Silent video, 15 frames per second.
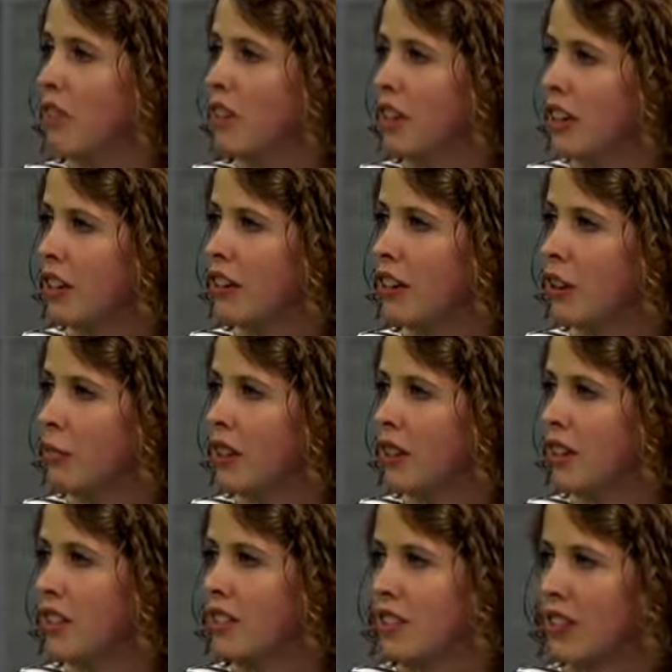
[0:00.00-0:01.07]
in the economy
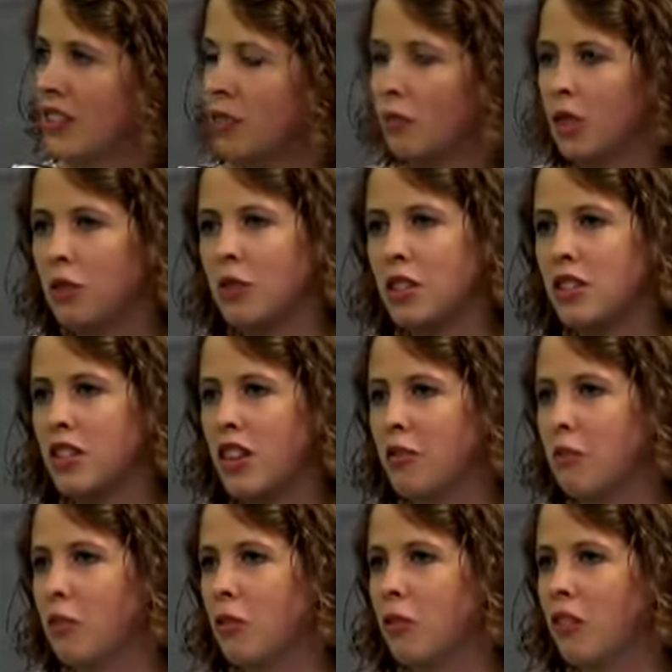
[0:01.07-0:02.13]
and decides whether we should have
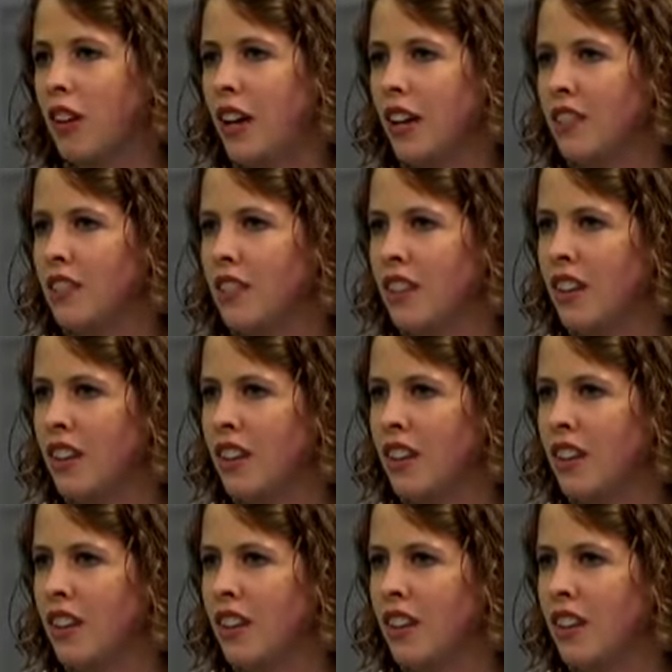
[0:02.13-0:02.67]
more or less.